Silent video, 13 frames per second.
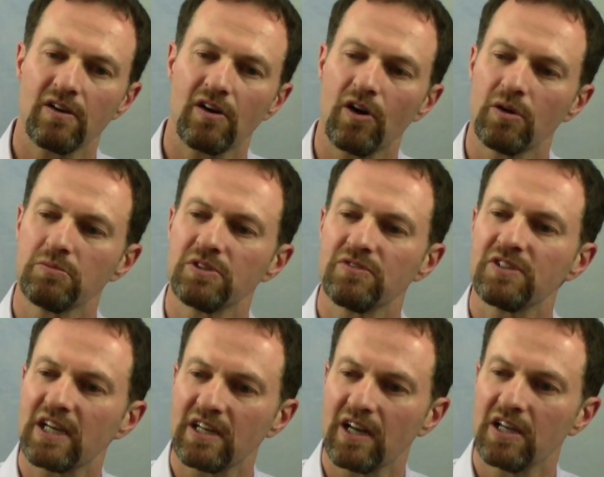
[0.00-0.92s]
harms of
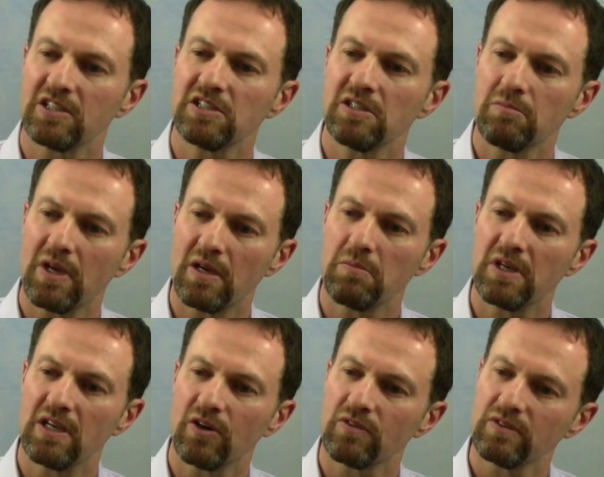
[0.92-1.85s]
technology may
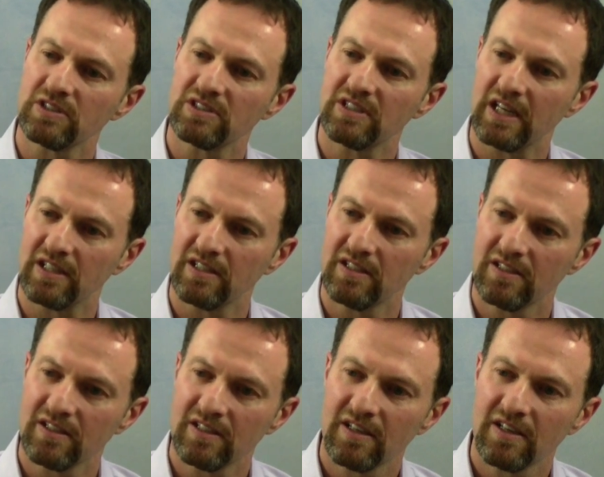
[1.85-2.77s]
be overstated.